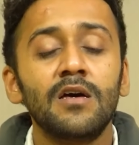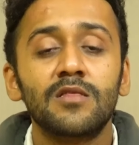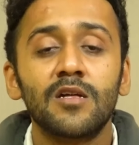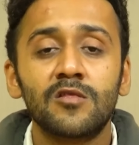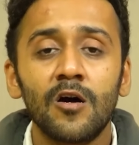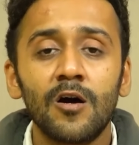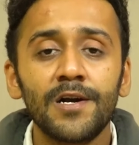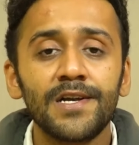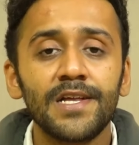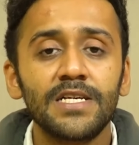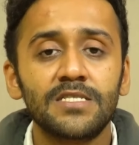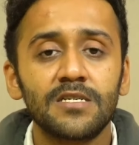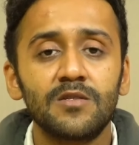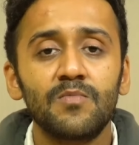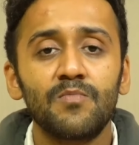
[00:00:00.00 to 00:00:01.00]
The third
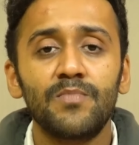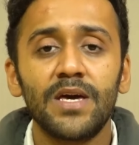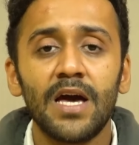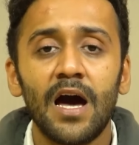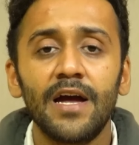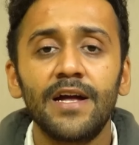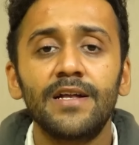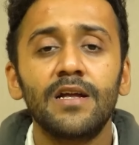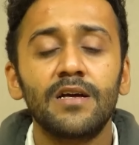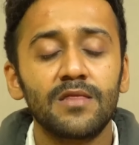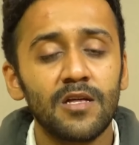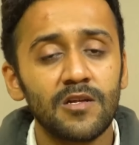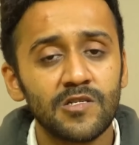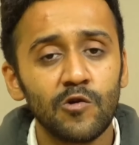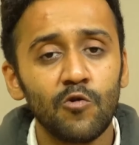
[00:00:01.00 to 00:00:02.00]
reason behind
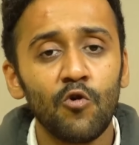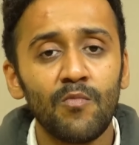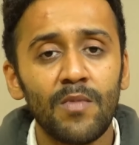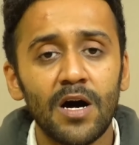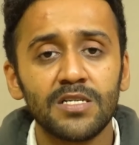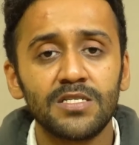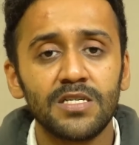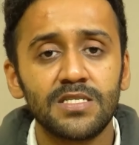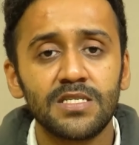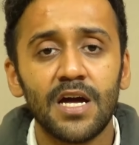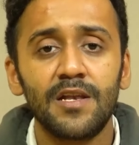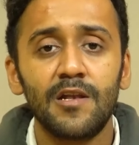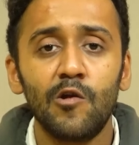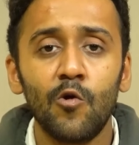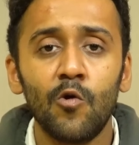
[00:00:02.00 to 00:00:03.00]
the slow margins
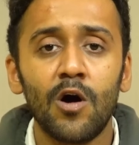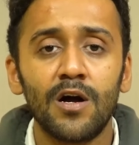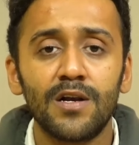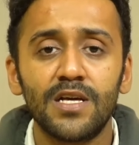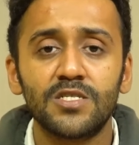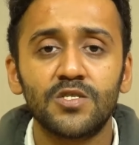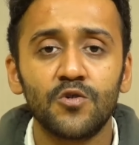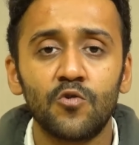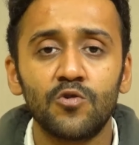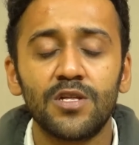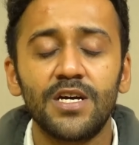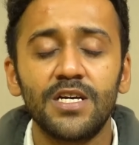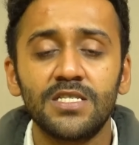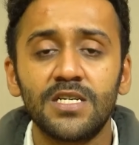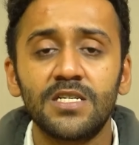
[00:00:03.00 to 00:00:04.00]
and low earnings growth
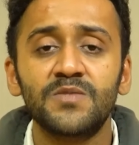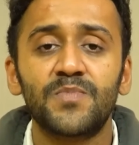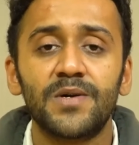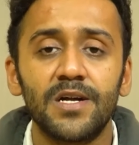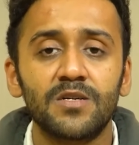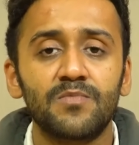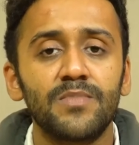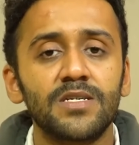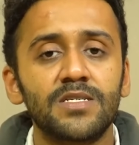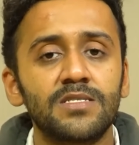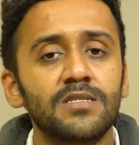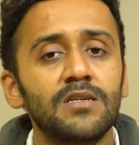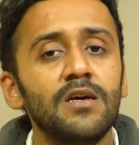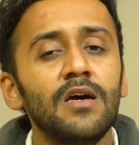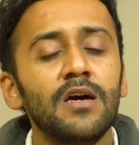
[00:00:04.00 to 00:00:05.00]
is its product
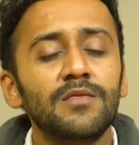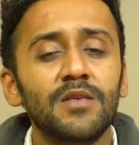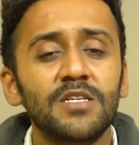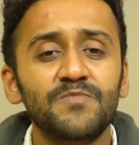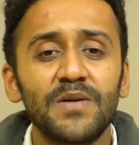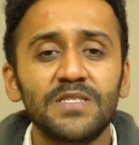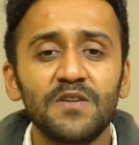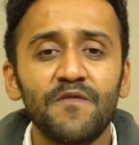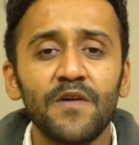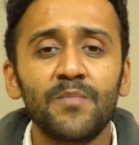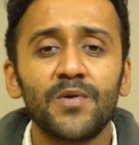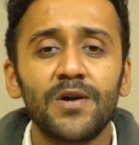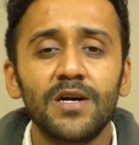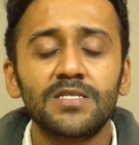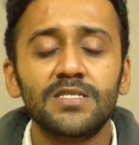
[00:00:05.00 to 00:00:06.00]
mix. The specific
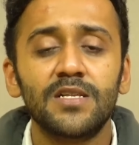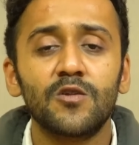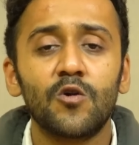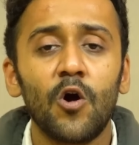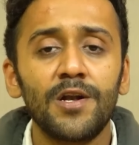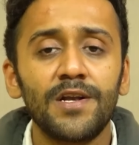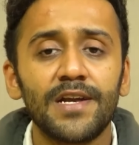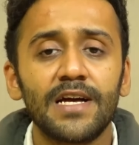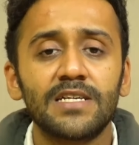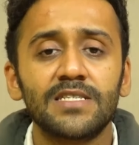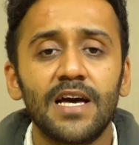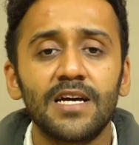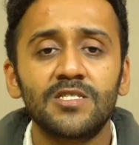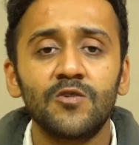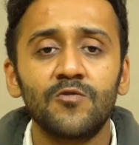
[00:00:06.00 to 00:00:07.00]
products and contracts
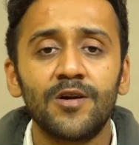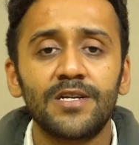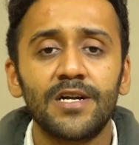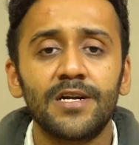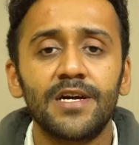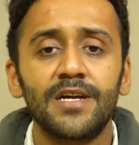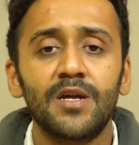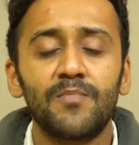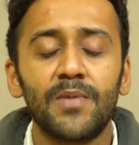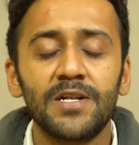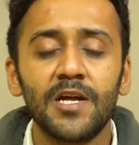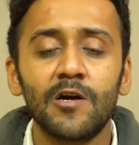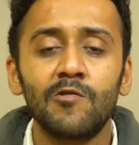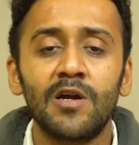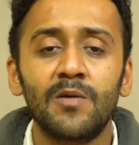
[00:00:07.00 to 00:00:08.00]
executed in a
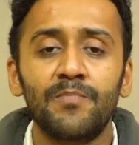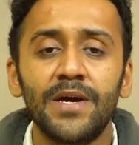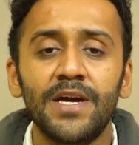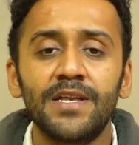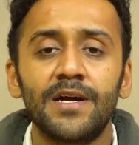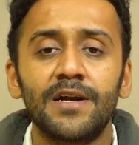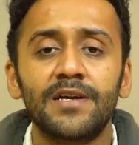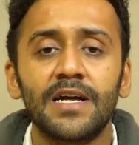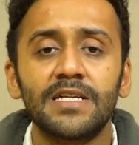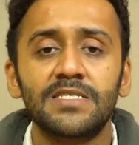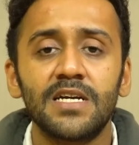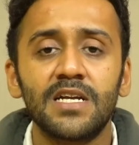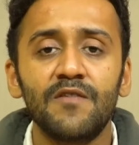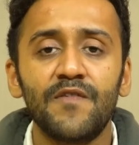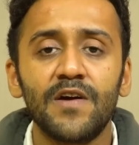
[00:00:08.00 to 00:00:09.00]
particular period can
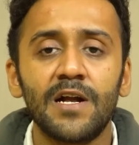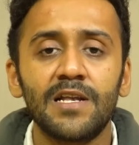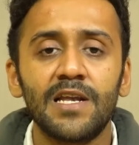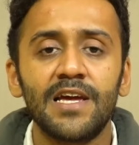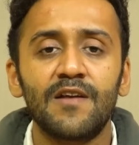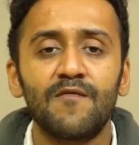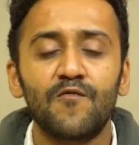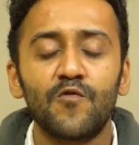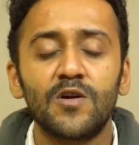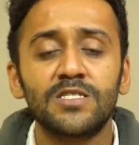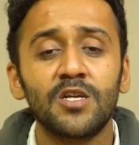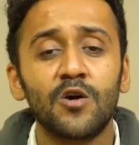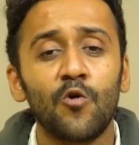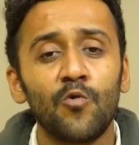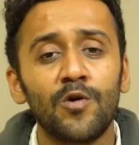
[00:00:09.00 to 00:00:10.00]
significantly influence
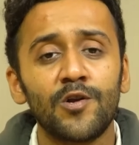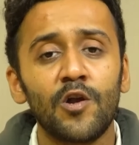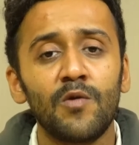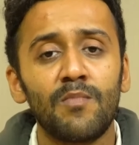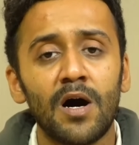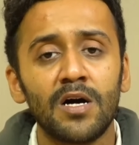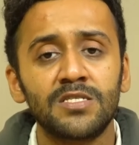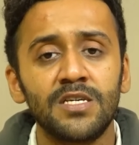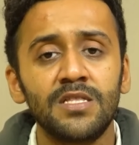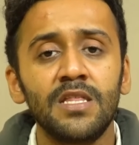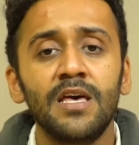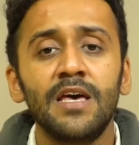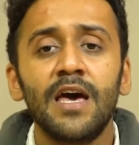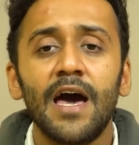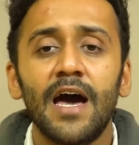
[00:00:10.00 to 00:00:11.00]
the overall margin,
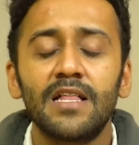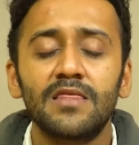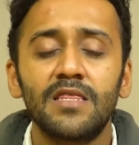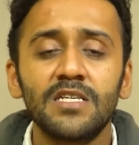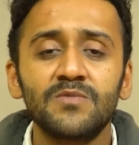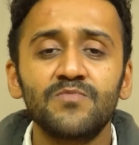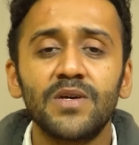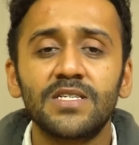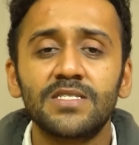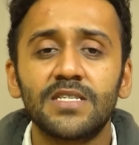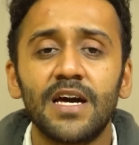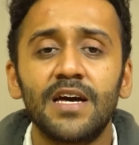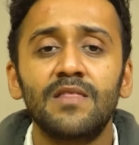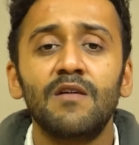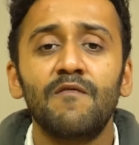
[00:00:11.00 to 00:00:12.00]
and this mix
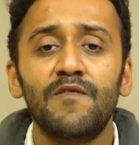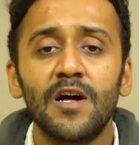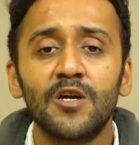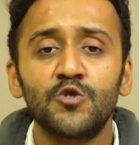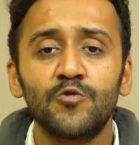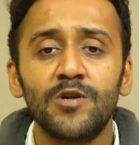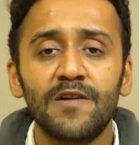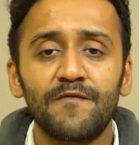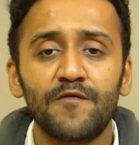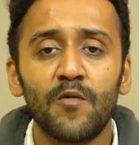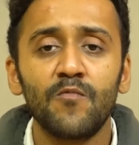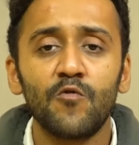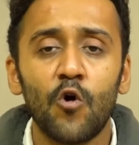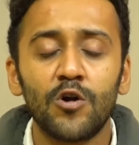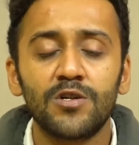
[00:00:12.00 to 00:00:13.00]
can fluctuate
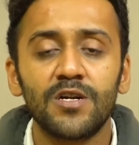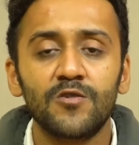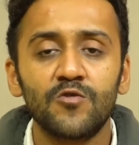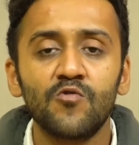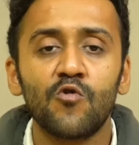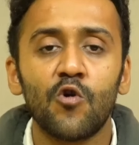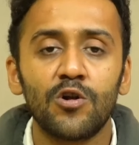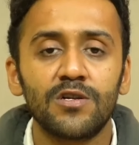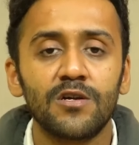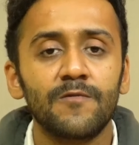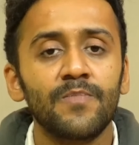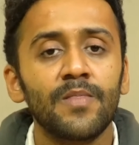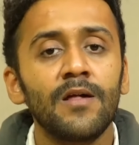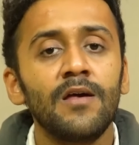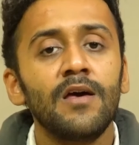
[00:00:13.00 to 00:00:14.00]
from quarter to quarter.
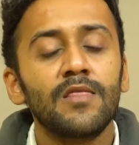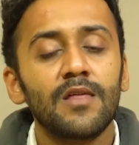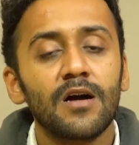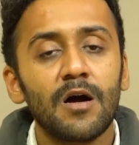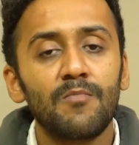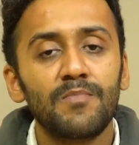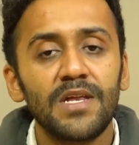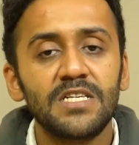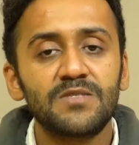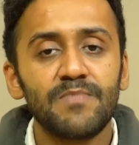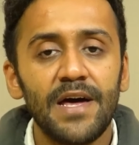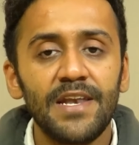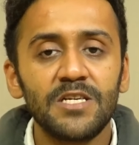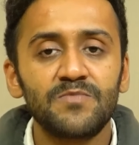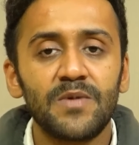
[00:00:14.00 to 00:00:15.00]
The company's
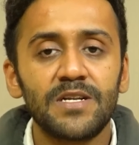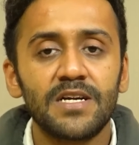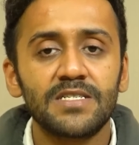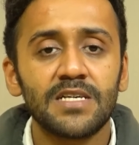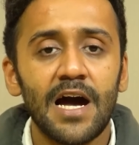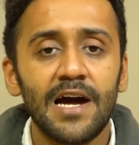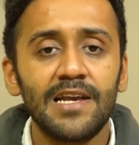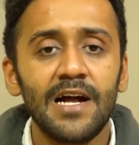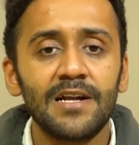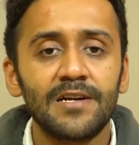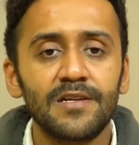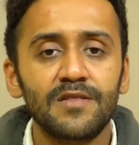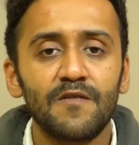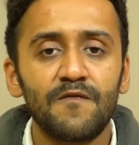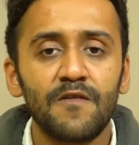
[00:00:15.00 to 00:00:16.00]
management has
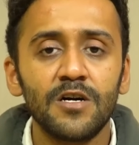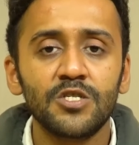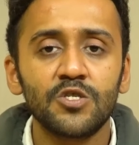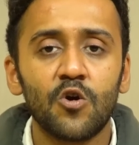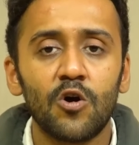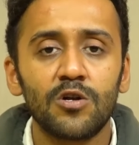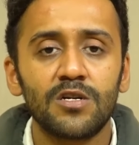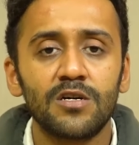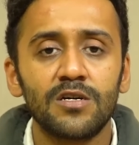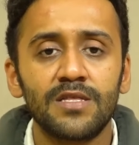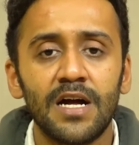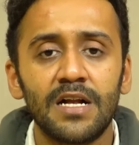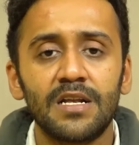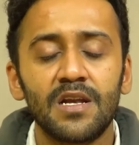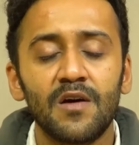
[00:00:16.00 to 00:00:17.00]
highlighted in the first quarter
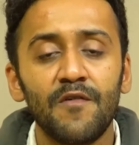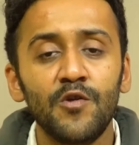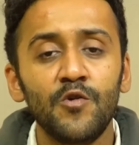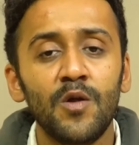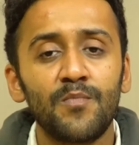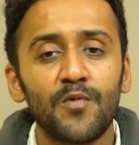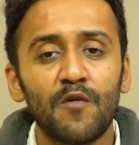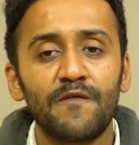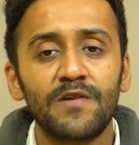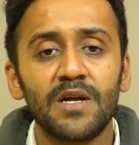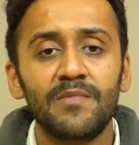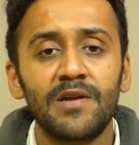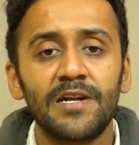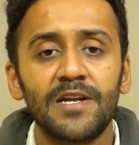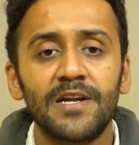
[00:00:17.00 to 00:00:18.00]
that revenue and
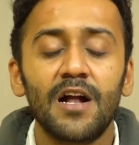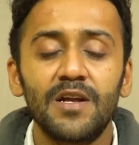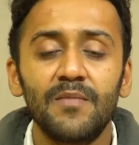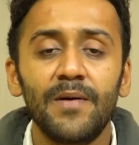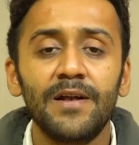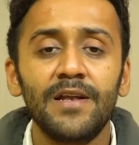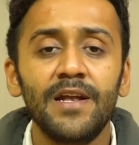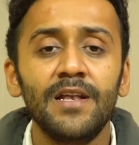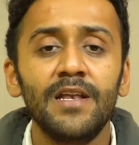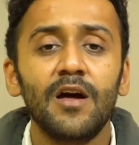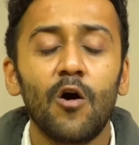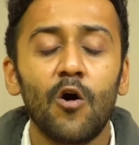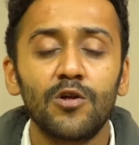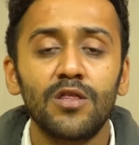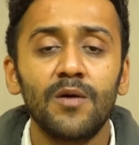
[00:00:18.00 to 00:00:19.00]
profitability are dependent
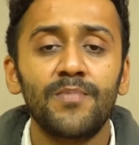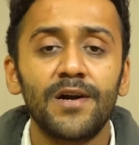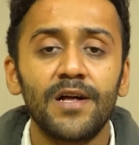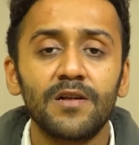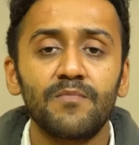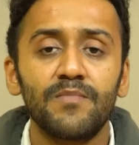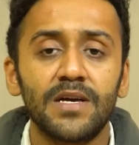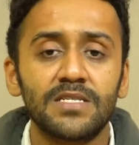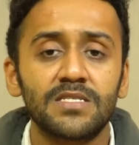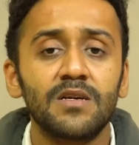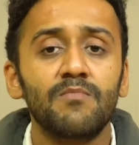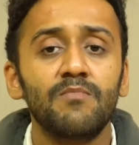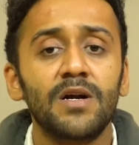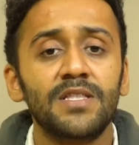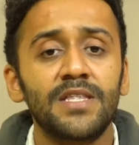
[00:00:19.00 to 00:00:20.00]
on the product mix,
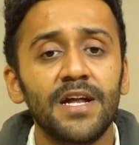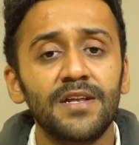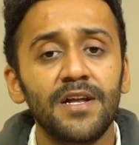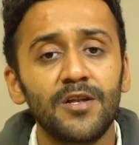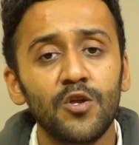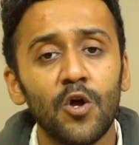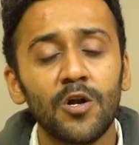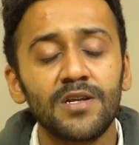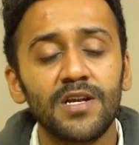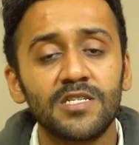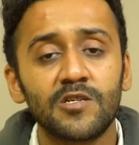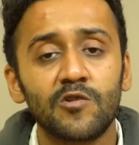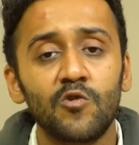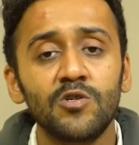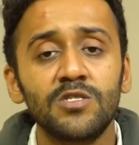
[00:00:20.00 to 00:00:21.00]
but they did not
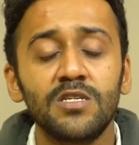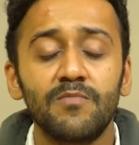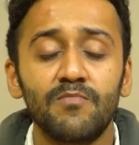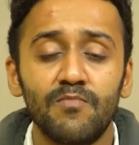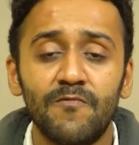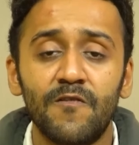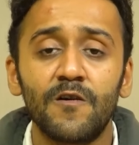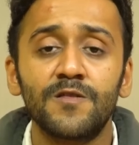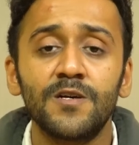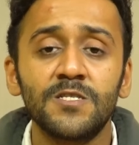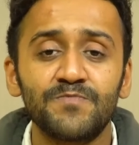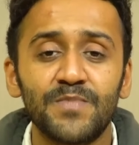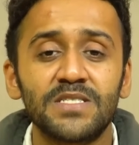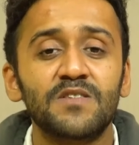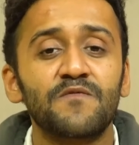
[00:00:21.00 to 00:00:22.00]
disclose further
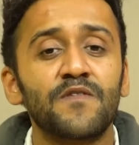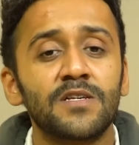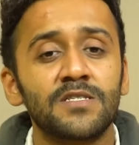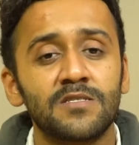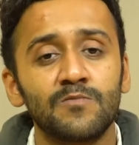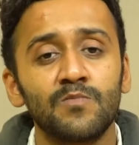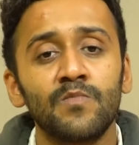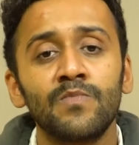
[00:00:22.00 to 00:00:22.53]
specifics.